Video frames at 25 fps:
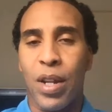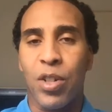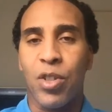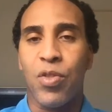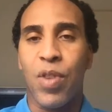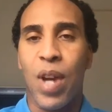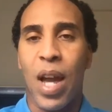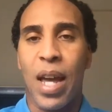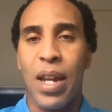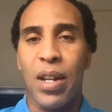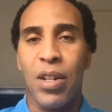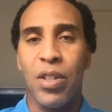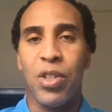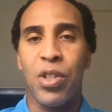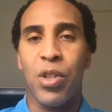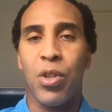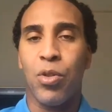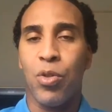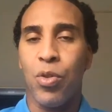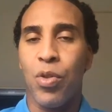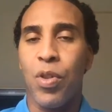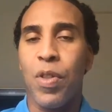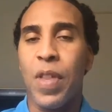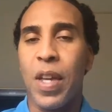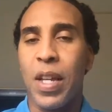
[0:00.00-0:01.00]
a strategy or
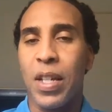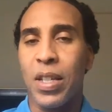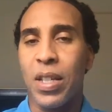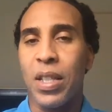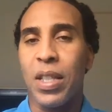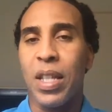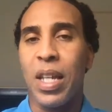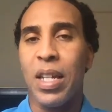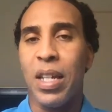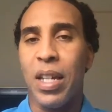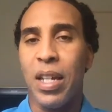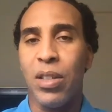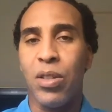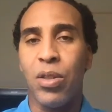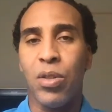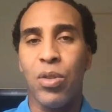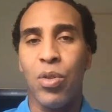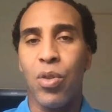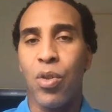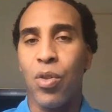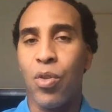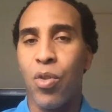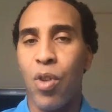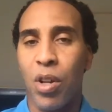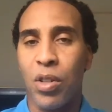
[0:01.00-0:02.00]
do the things that they need to
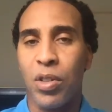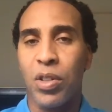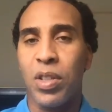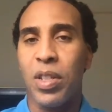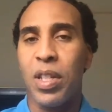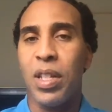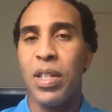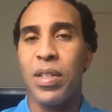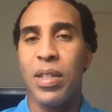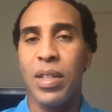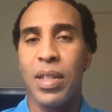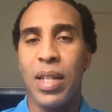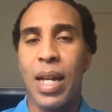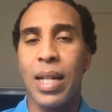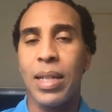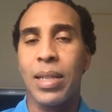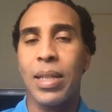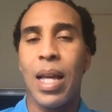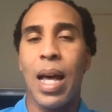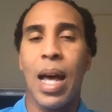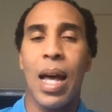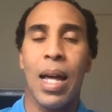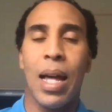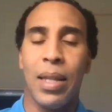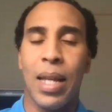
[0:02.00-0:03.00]
do and cross the T's and dots,
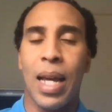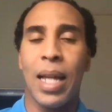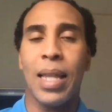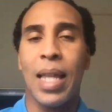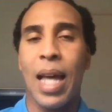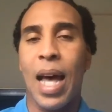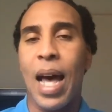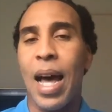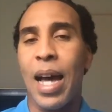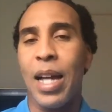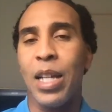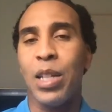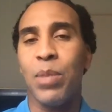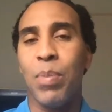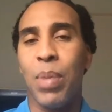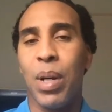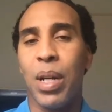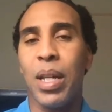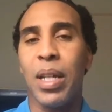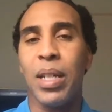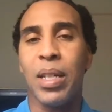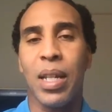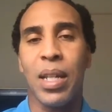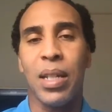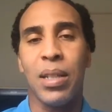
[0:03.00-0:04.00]
the, dot the I's,
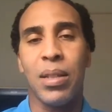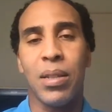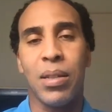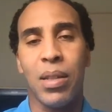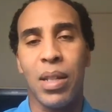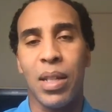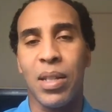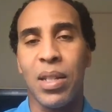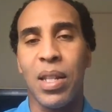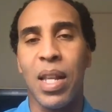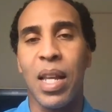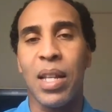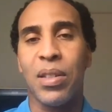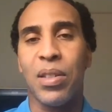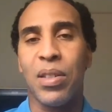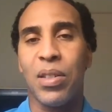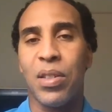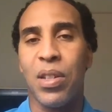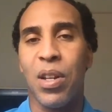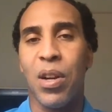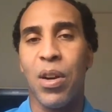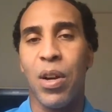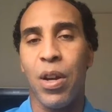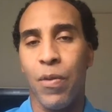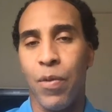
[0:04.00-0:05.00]
but it, it's, it's
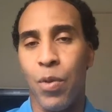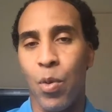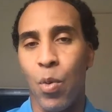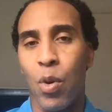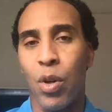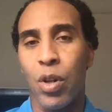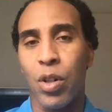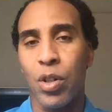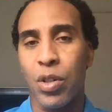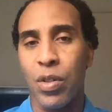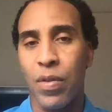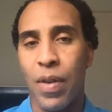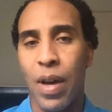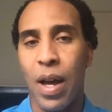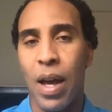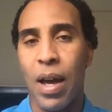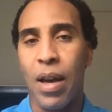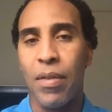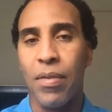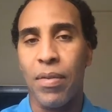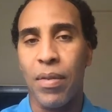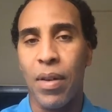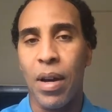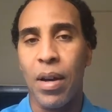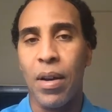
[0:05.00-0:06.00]
necessary if you want to
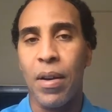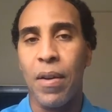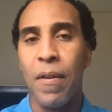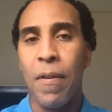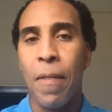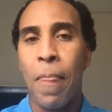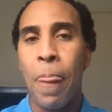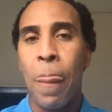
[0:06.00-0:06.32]
survive, right?